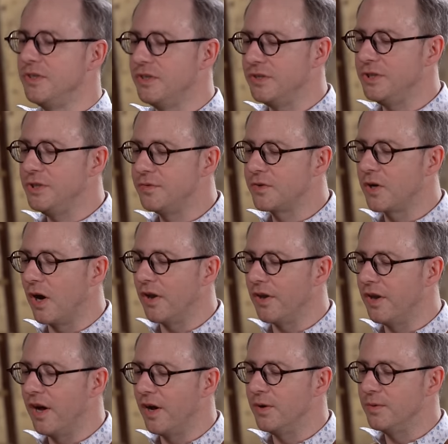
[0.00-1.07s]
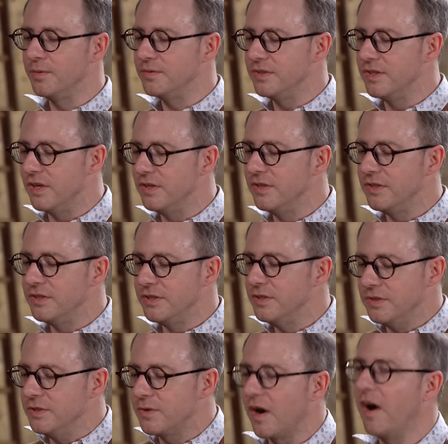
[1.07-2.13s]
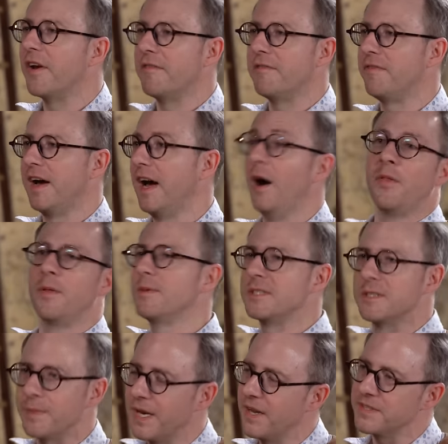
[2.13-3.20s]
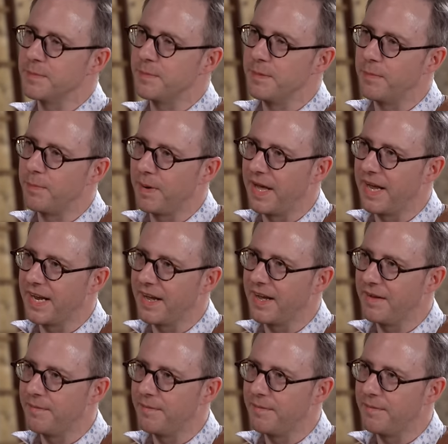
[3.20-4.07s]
you've got no... You can't infer, oh, there must have been lots of people playing.